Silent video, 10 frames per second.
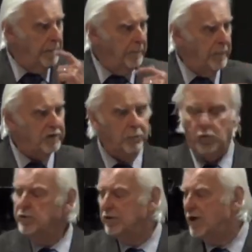But the
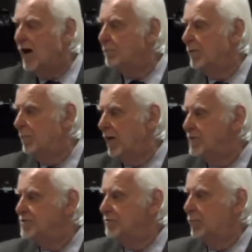more you
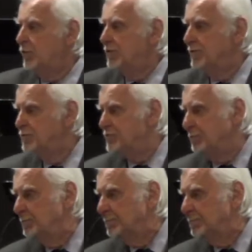compromise, the more you lose them.